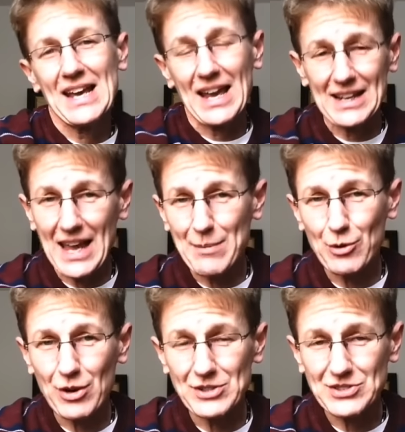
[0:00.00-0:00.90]
And I came
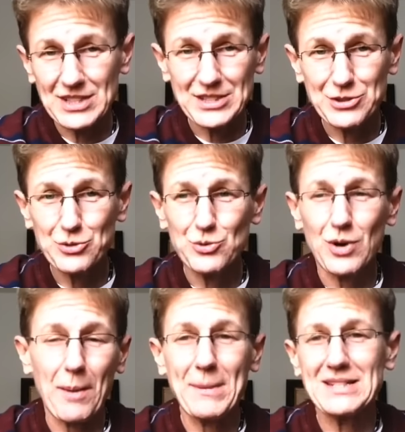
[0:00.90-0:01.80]
across these two
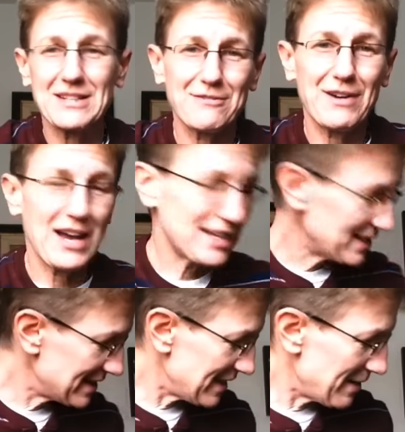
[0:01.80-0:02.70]
amazing
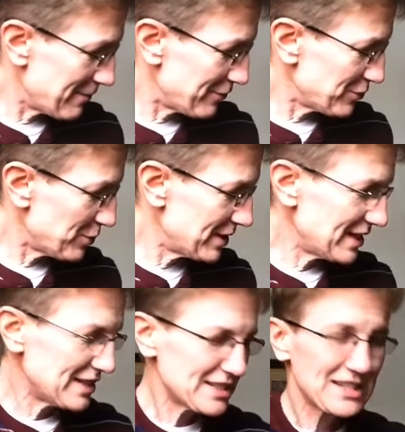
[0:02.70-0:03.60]
finds. First one
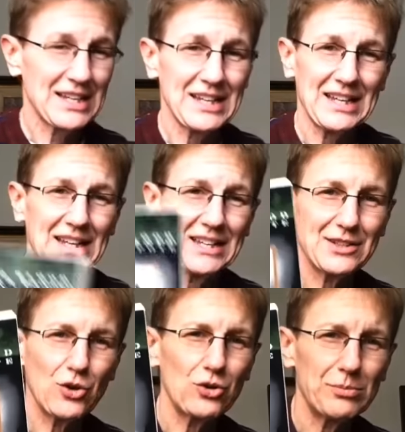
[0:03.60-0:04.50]
is In
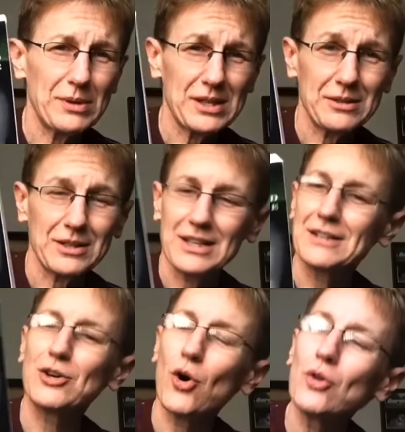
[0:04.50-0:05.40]
Cold
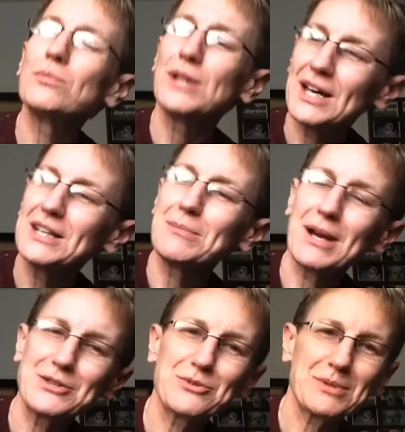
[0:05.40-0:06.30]
Blood by
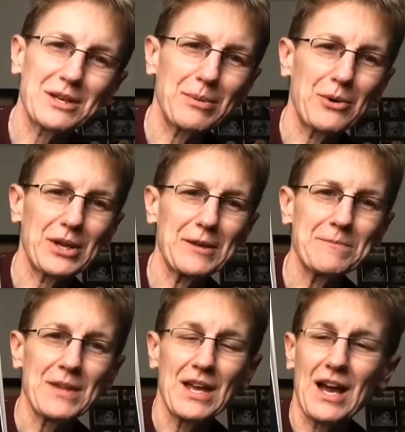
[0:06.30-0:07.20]
Truman Capote.
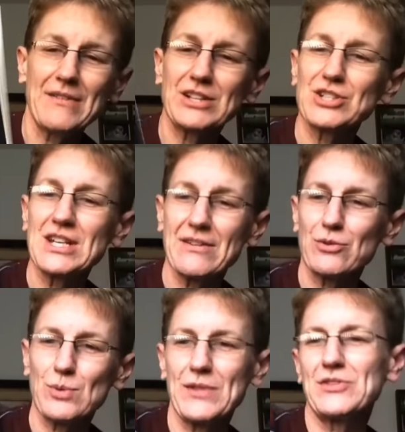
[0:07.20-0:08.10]
I've actually never
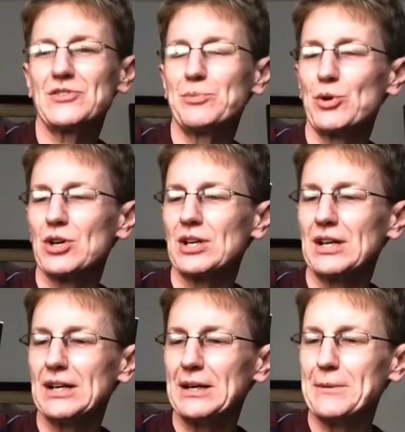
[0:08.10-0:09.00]
read this book,
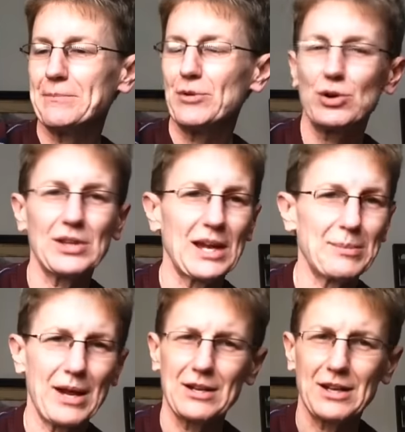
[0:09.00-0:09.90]
heard a lot
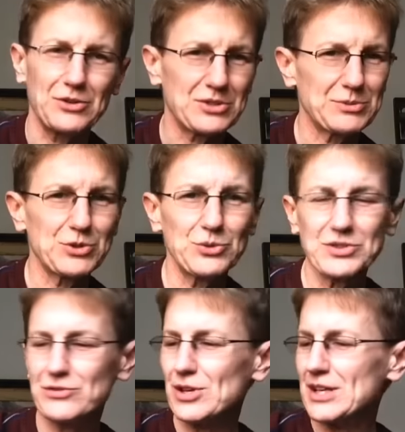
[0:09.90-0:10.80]
about it. I know some schools
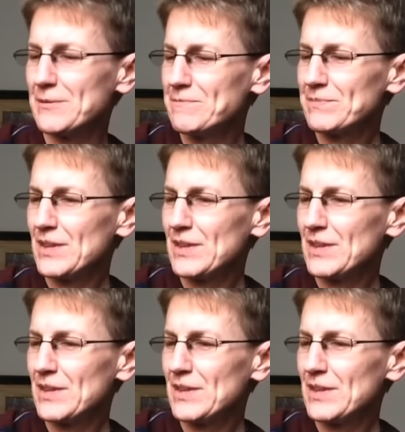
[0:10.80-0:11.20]
have read it.